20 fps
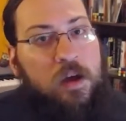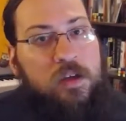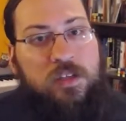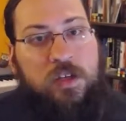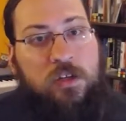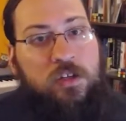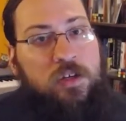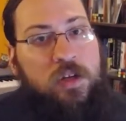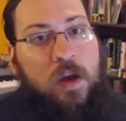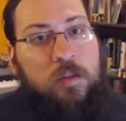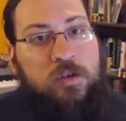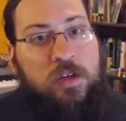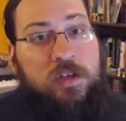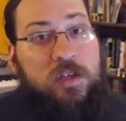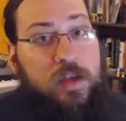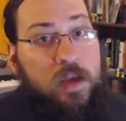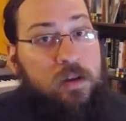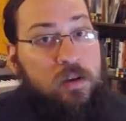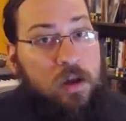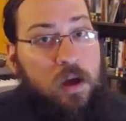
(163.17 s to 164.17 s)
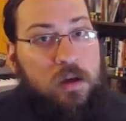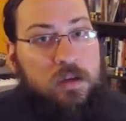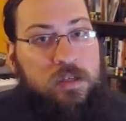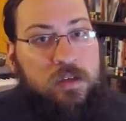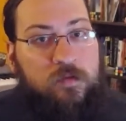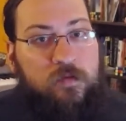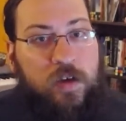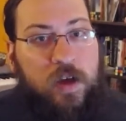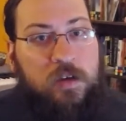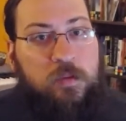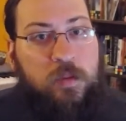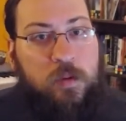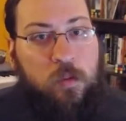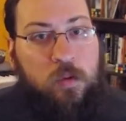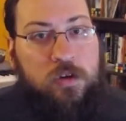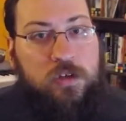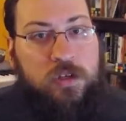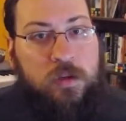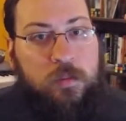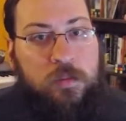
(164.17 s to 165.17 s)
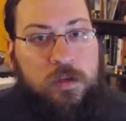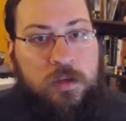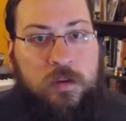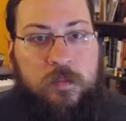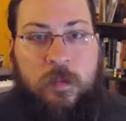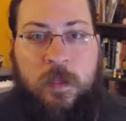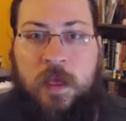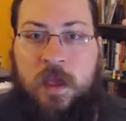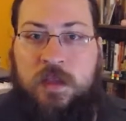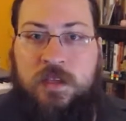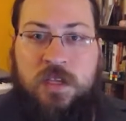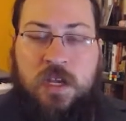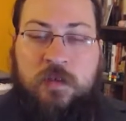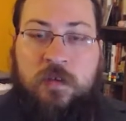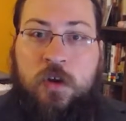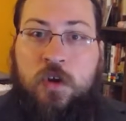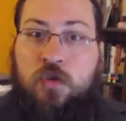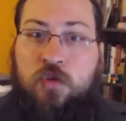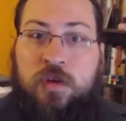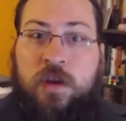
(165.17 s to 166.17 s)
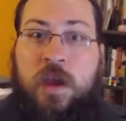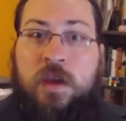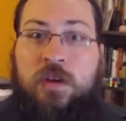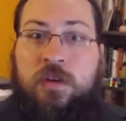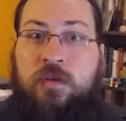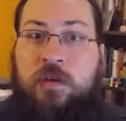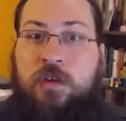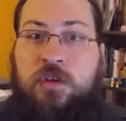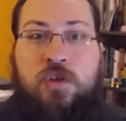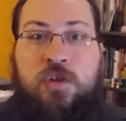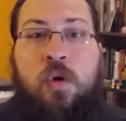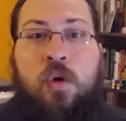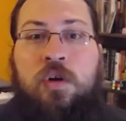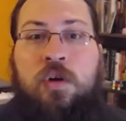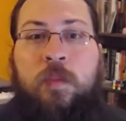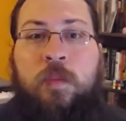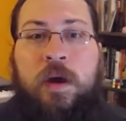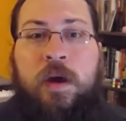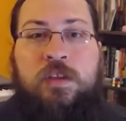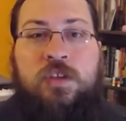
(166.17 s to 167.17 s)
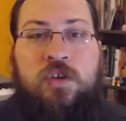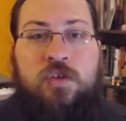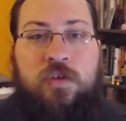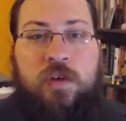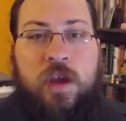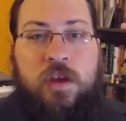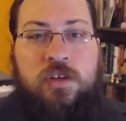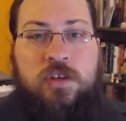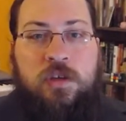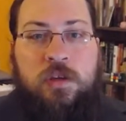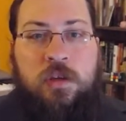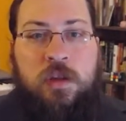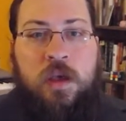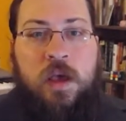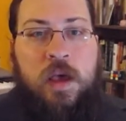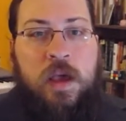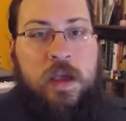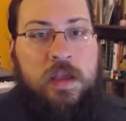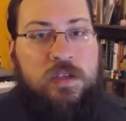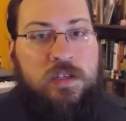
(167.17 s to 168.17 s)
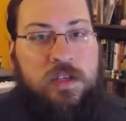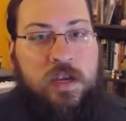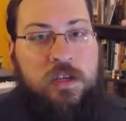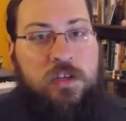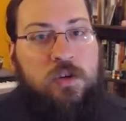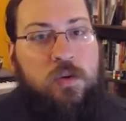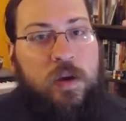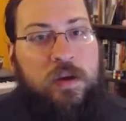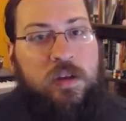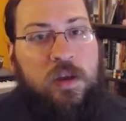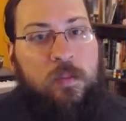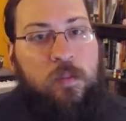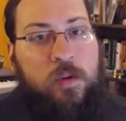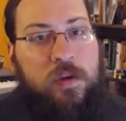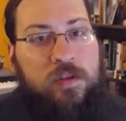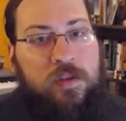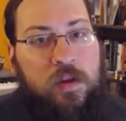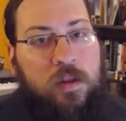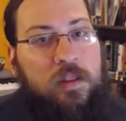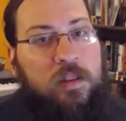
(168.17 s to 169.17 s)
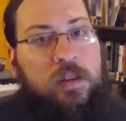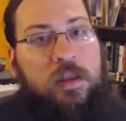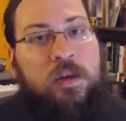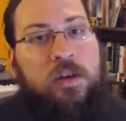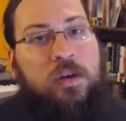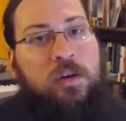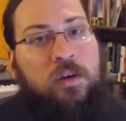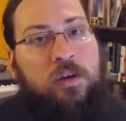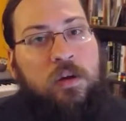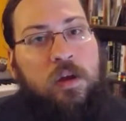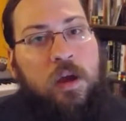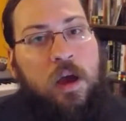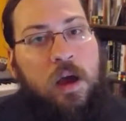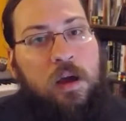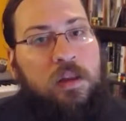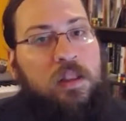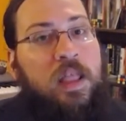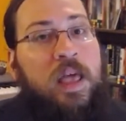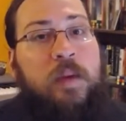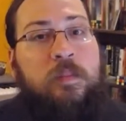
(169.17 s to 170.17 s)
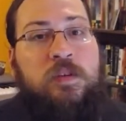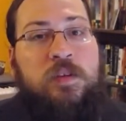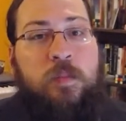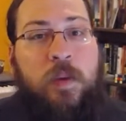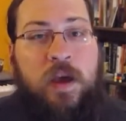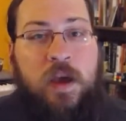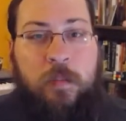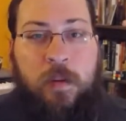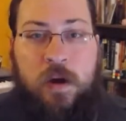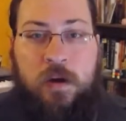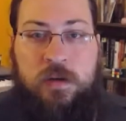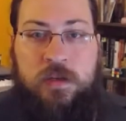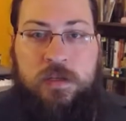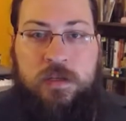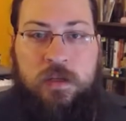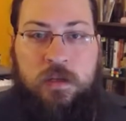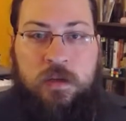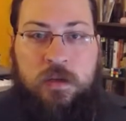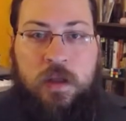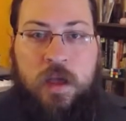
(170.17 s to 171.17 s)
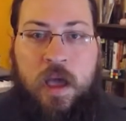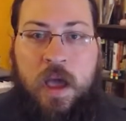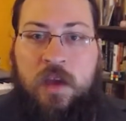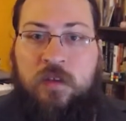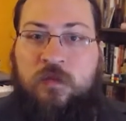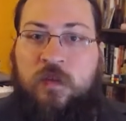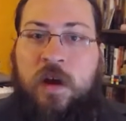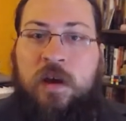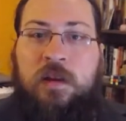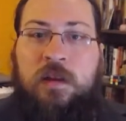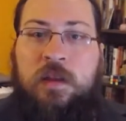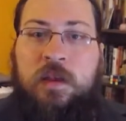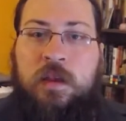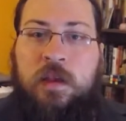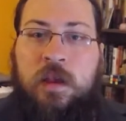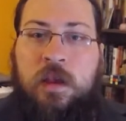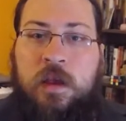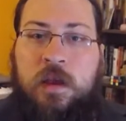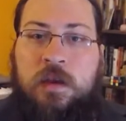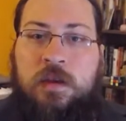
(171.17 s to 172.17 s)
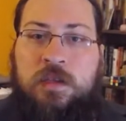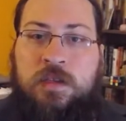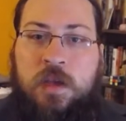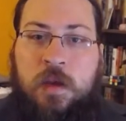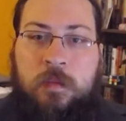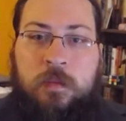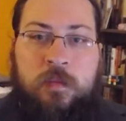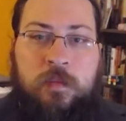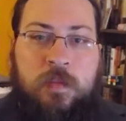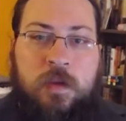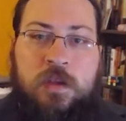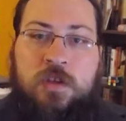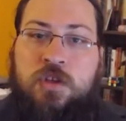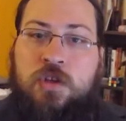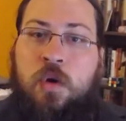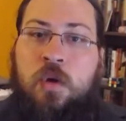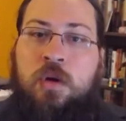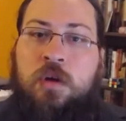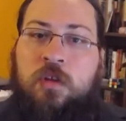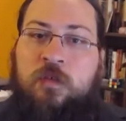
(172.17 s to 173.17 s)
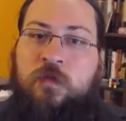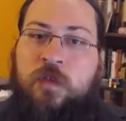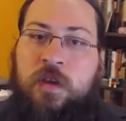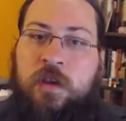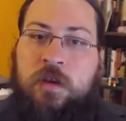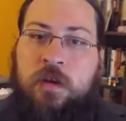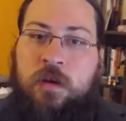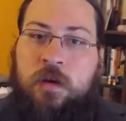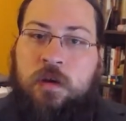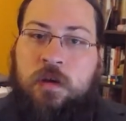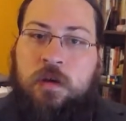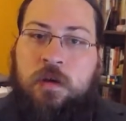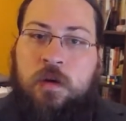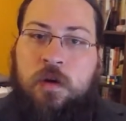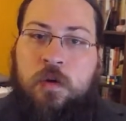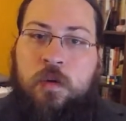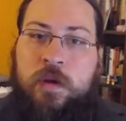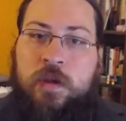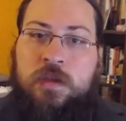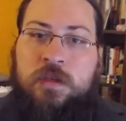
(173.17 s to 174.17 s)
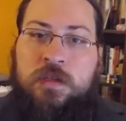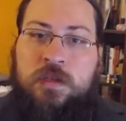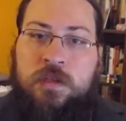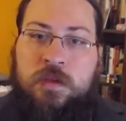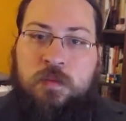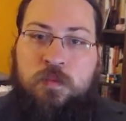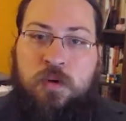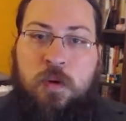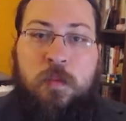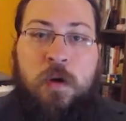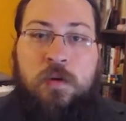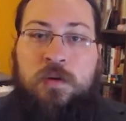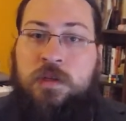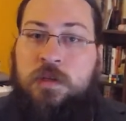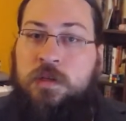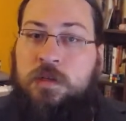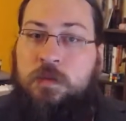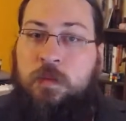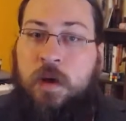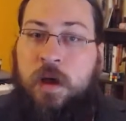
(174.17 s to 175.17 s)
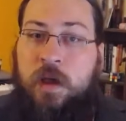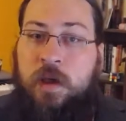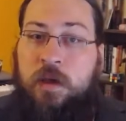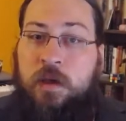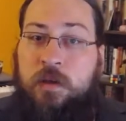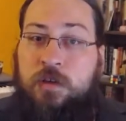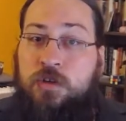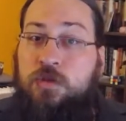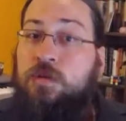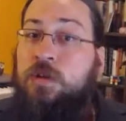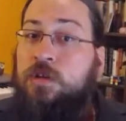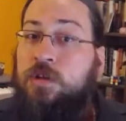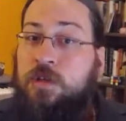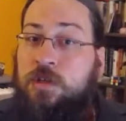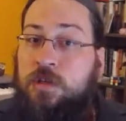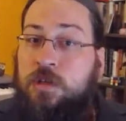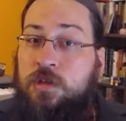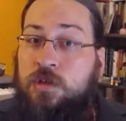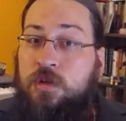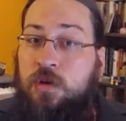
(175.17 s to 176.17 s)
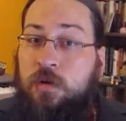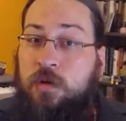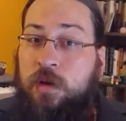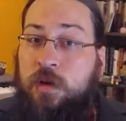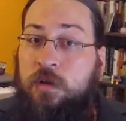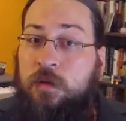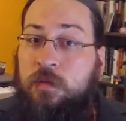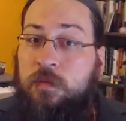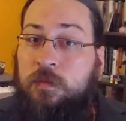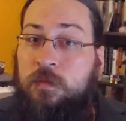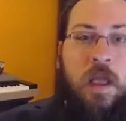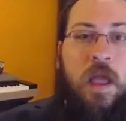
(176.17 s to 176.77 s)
Such an object cannot, in fact, be worshipped. Instead of a creator adored by its creation, instead you end up with a leader acclaimed by a partisan, and finally, some historical figure, who is promoted by a judicious historian.